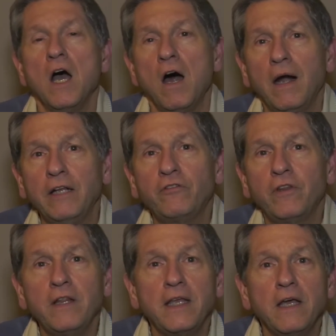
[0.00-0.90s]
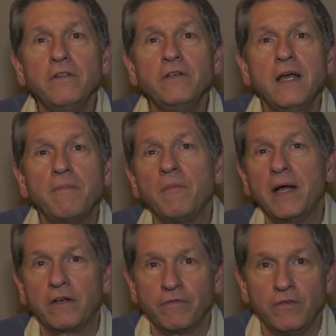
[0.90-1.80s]
All right, so then the other type of
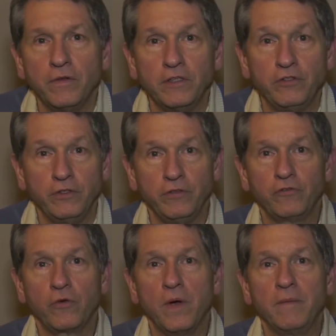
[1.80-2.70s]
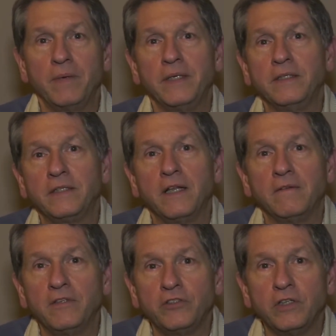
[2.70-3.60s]
microphone that you'll use quite a bit in
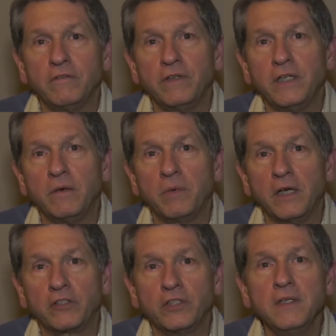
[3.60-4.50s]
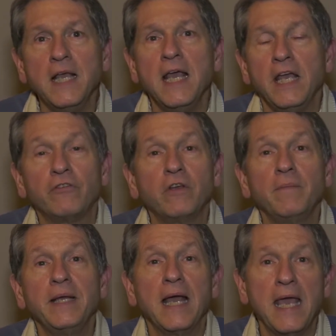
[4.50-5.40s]
television and video production is going to
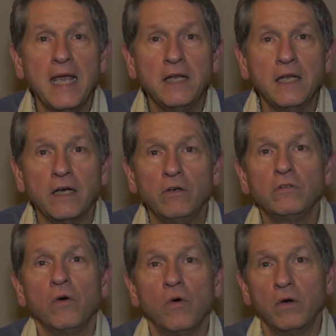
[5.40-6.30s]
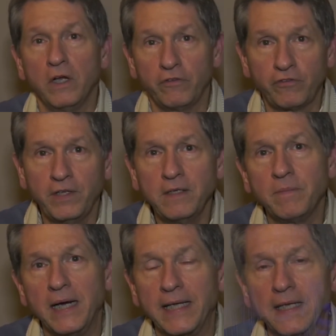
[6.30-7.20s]
be a handheld or a stick
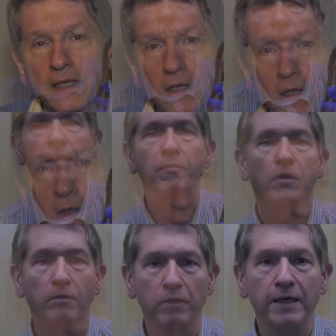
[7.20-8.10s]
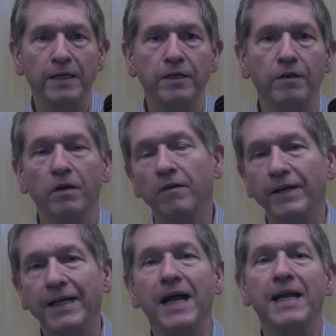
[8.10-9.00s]
mic. And hey, look,
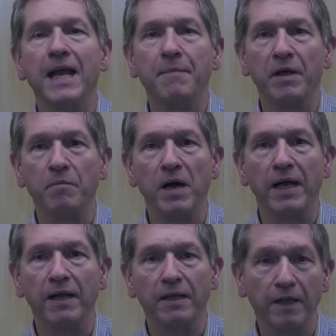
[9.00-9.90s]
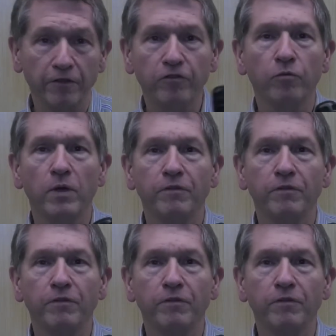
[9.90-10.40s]
there I am showing you one